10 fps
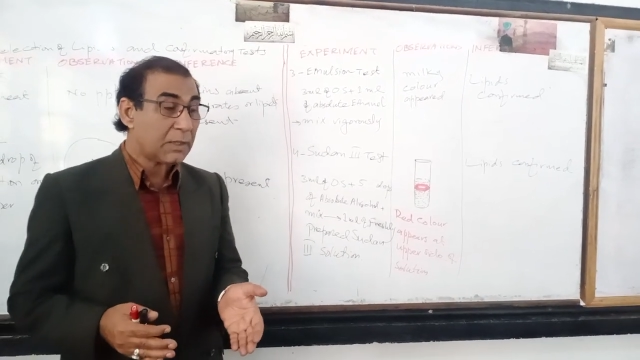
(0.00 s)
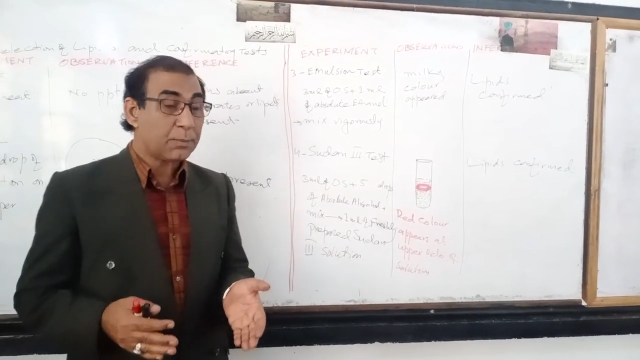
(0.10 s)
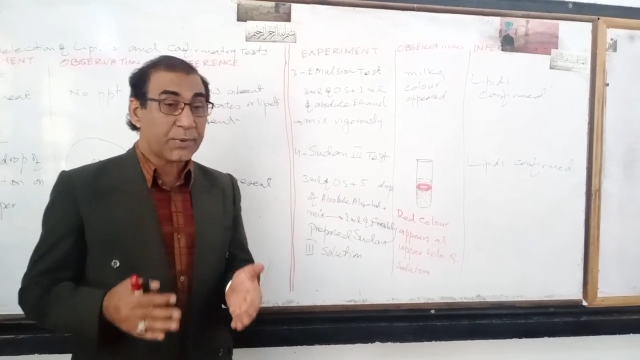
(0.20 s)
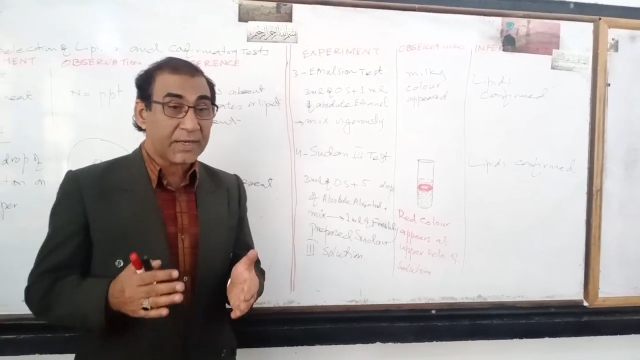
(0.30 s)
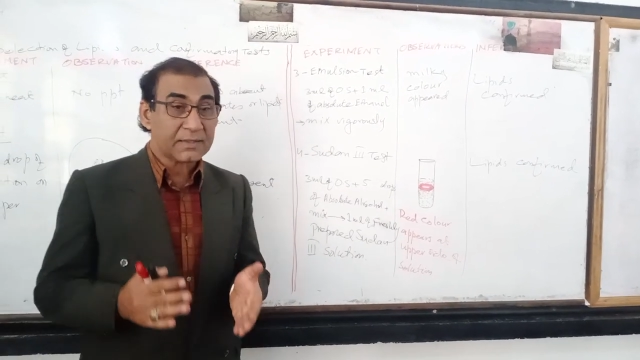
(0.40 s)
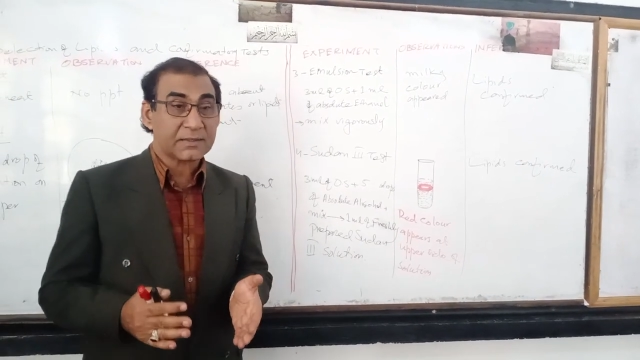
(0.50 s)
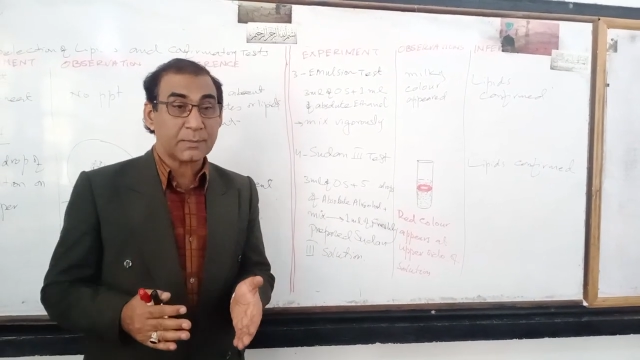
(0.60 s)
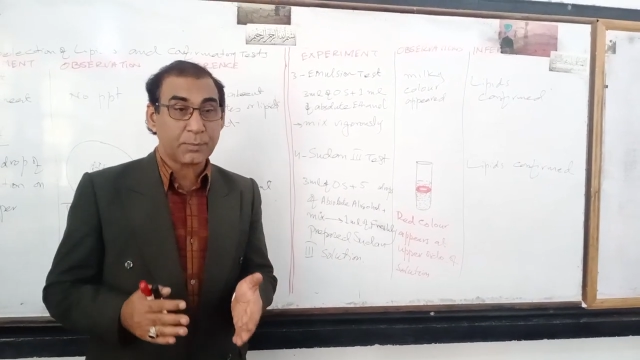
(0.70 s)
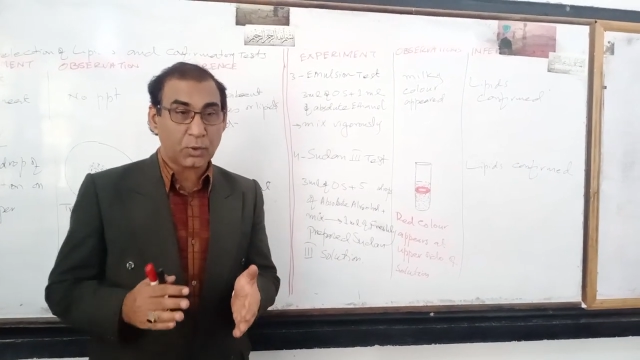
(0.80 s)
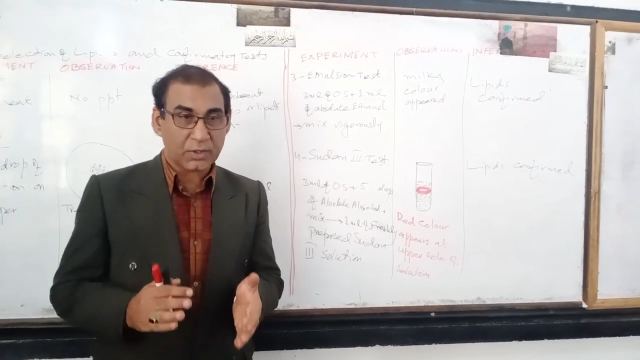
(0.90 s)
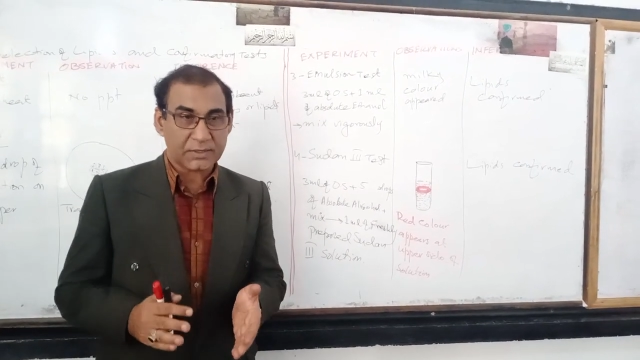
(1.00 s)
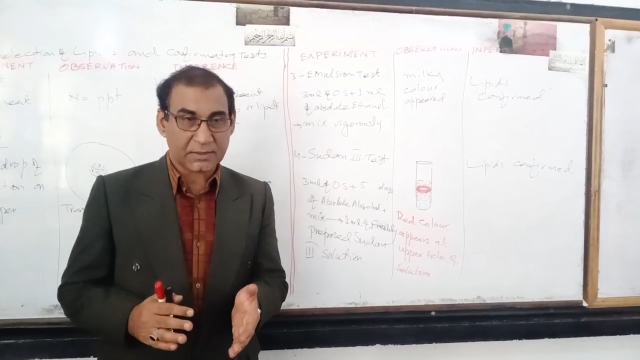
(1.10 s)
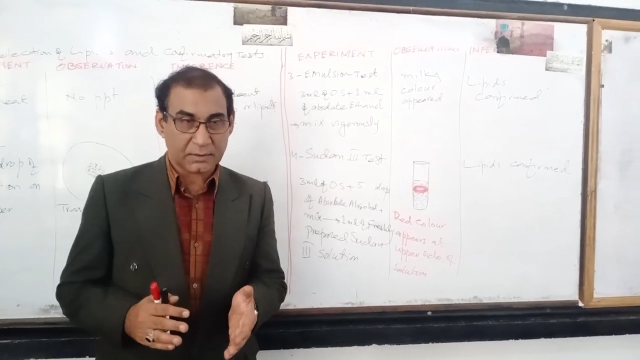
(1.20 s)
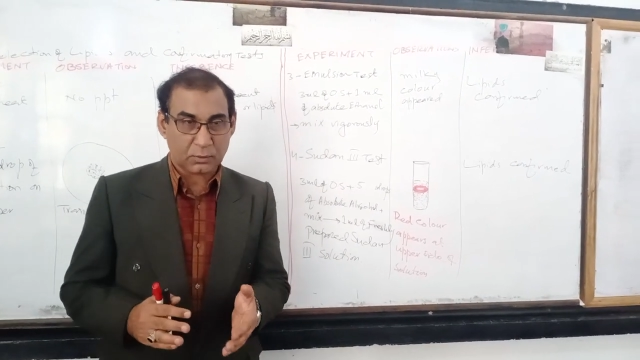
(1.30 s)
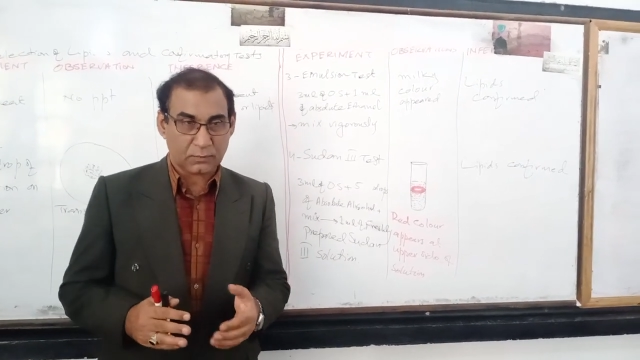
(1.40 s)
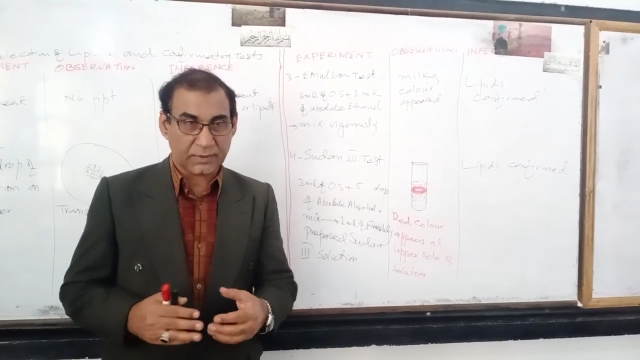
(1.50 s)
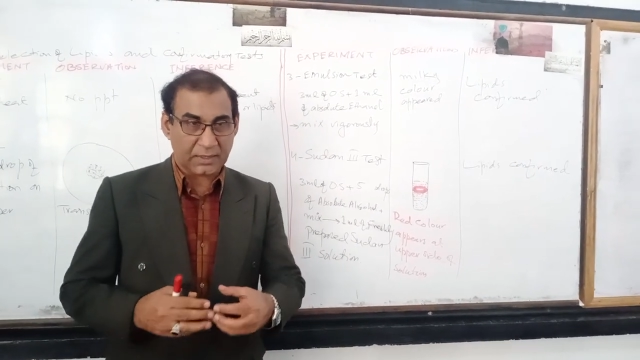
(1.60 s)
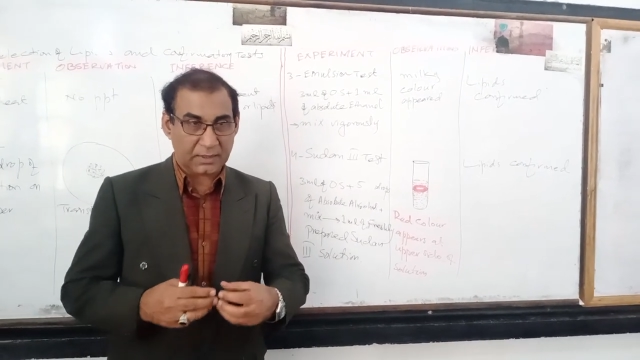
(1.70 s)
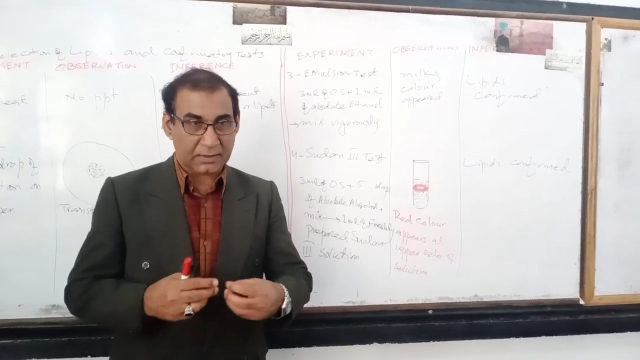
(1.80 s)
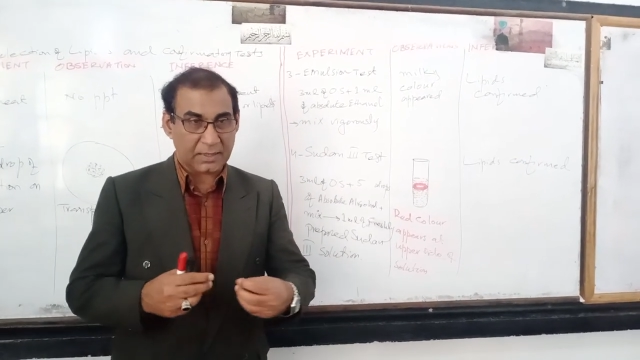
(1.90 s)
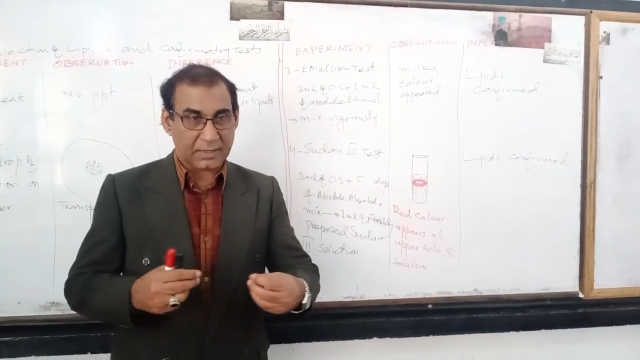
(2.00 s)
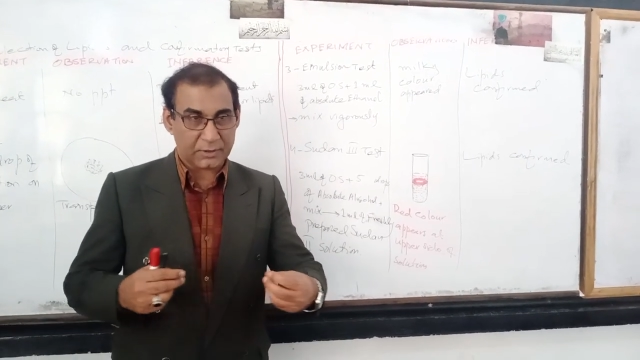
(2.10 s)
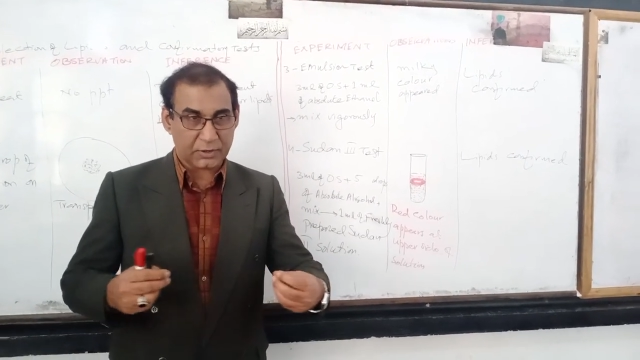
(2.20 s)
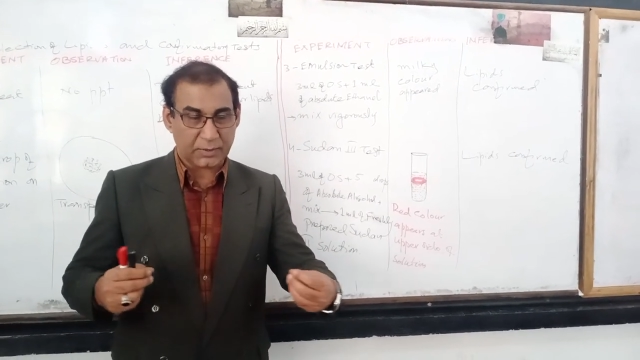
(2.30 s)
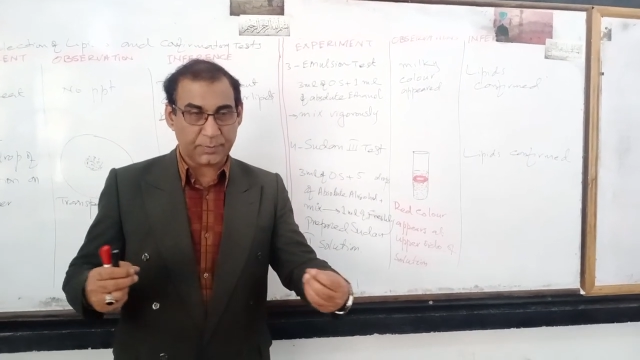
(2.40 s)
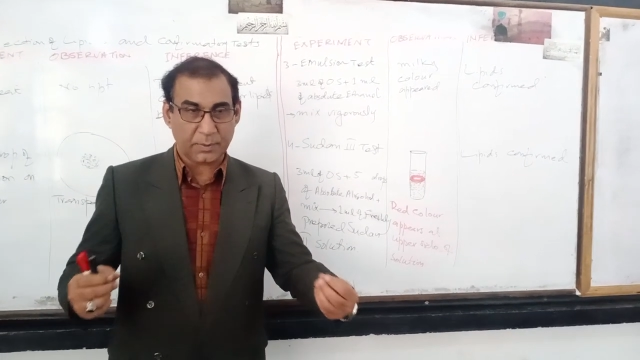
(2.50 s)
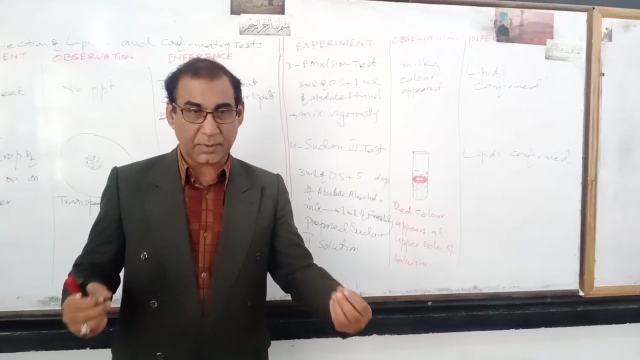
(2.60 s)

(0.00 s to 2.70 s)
breaks the bonds of the large lipid